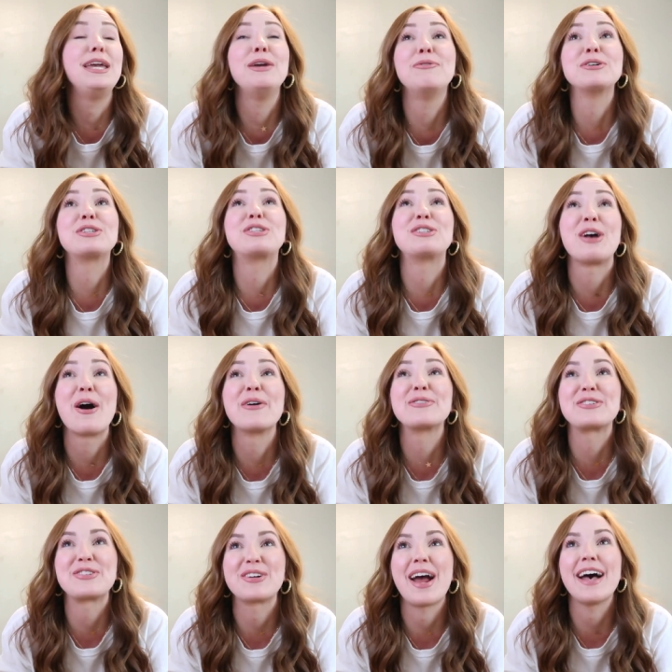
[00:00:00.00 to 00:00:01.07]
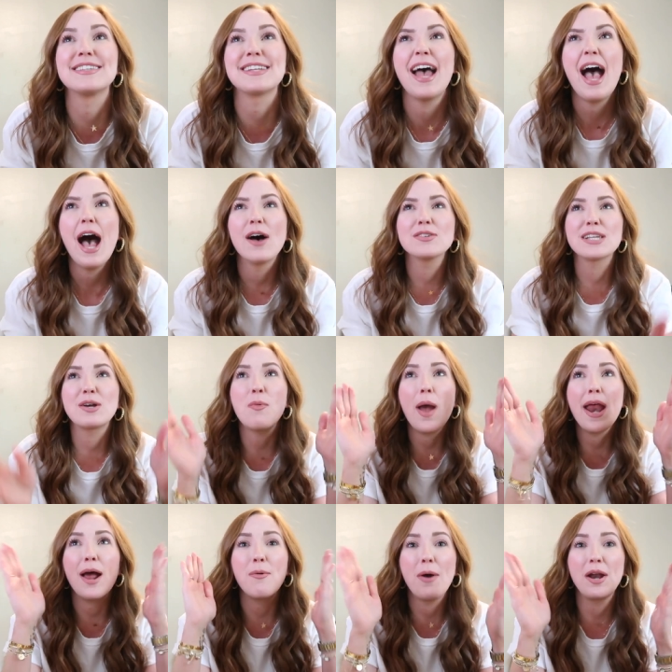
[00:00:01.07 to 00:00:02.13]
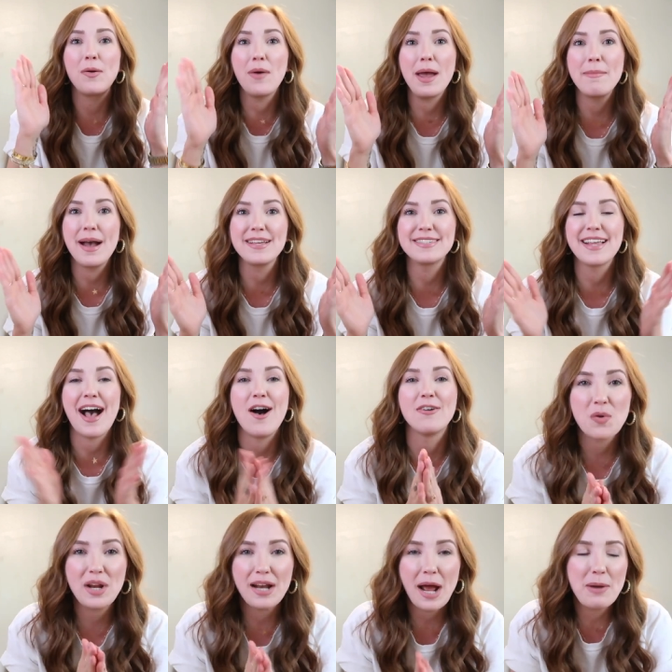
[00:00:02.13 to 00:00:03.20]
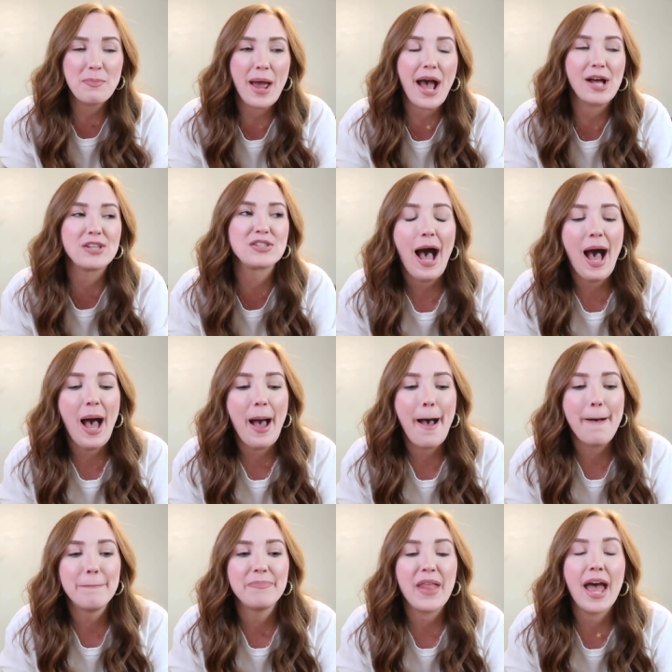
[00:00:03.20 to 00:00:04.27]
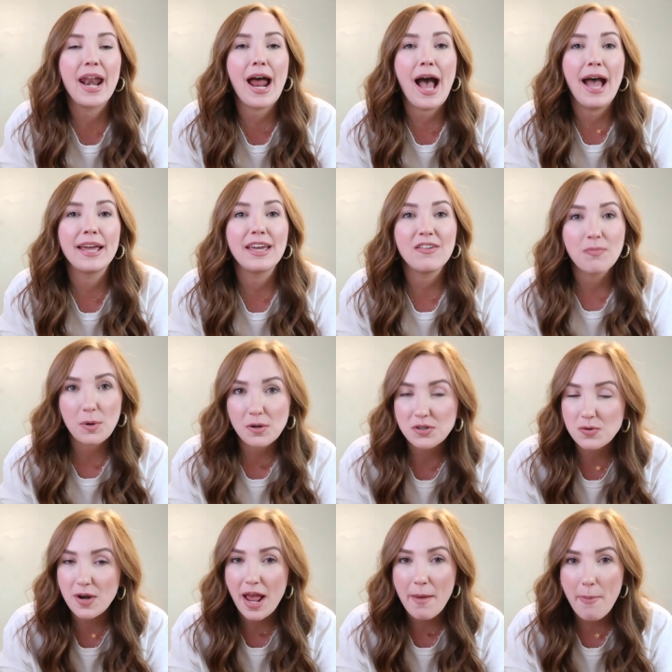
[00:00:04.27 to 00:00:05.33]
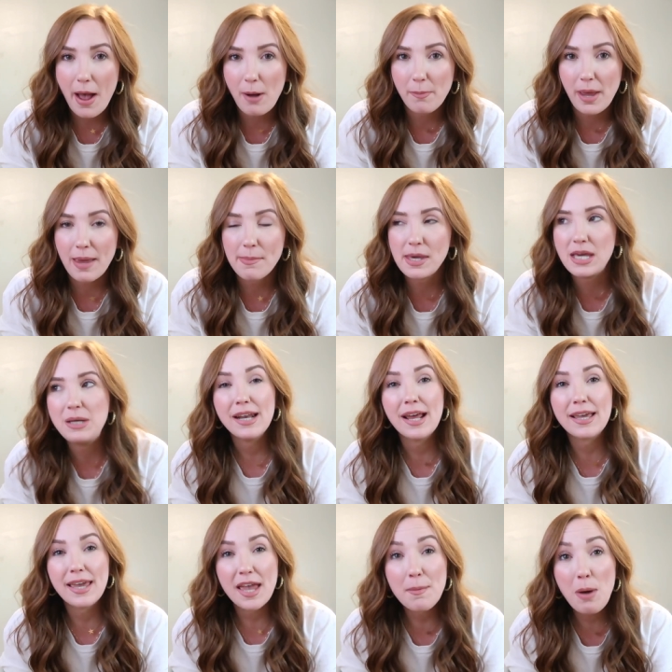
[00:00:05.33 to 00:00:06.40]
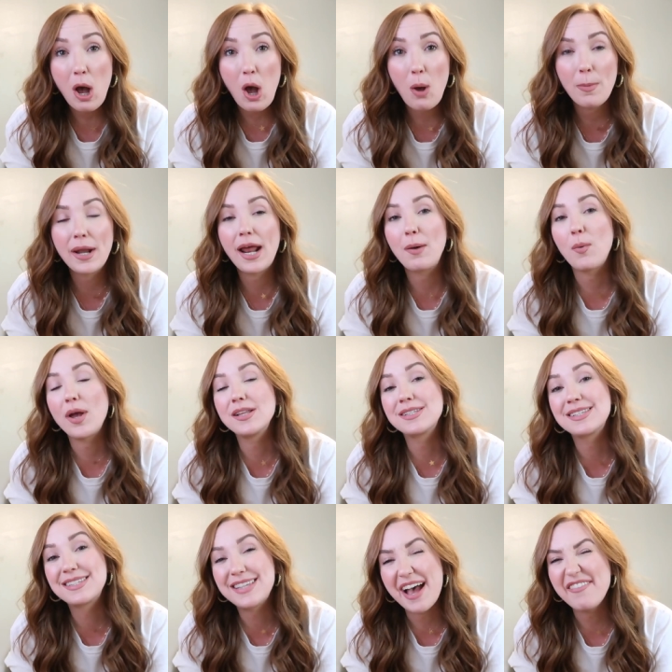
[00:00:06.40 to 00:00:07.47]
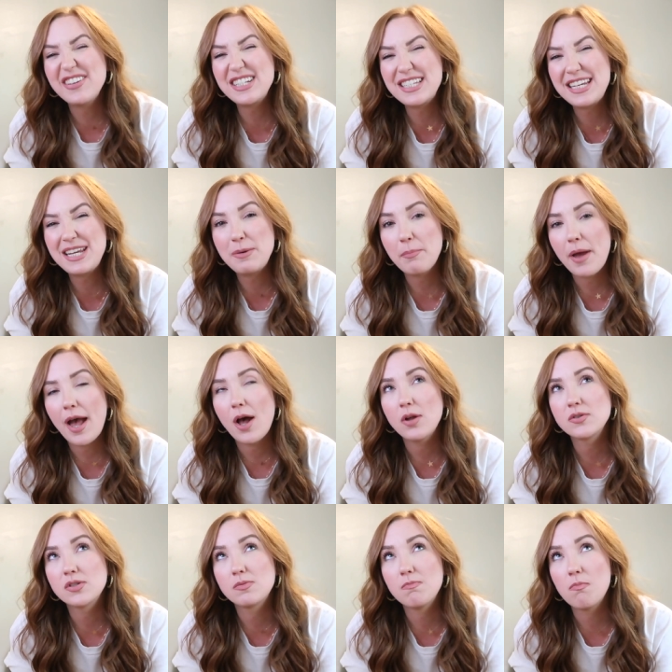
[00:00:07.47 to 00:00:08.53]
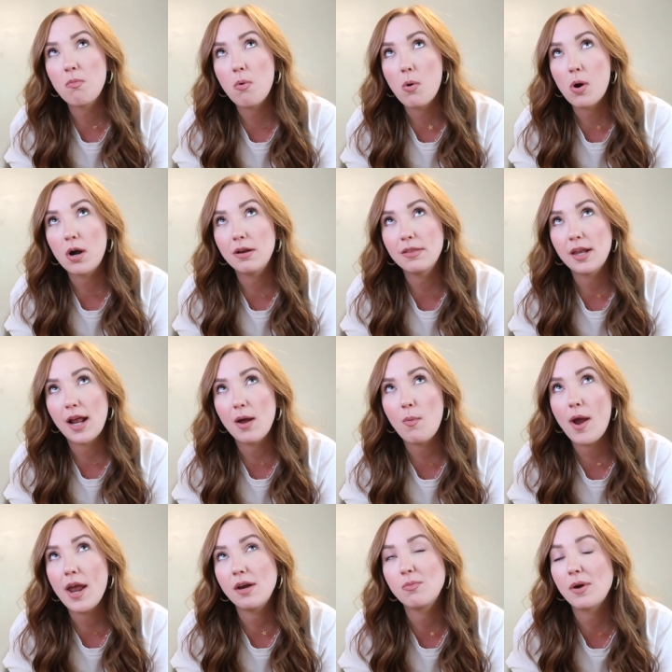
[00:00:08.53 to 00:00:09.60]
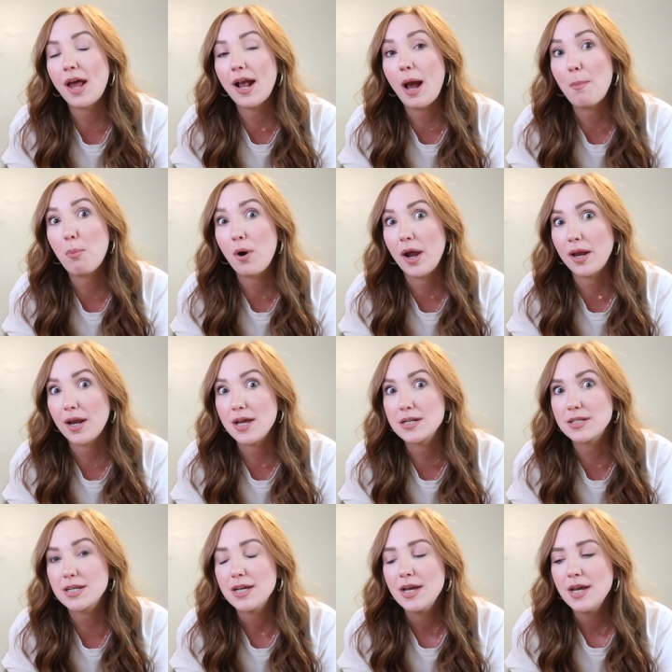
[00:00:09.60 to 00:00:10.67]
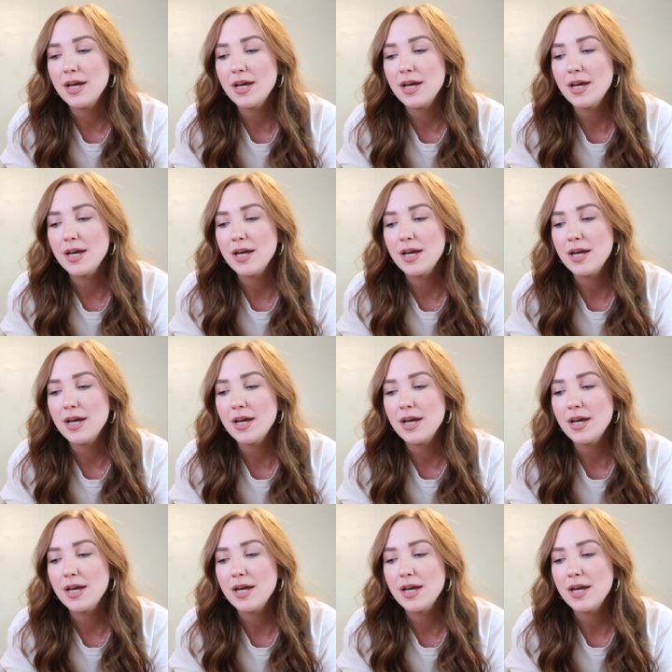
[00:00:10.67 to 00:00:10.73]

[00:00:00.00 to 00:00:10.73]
He was so stressed. I was like, wait, I wanna weigh myself. 29 pounds, um, and I gave birth to an eight pound baby. And I came home and I weighed 17 pounds more than I weighed when I got pregnant.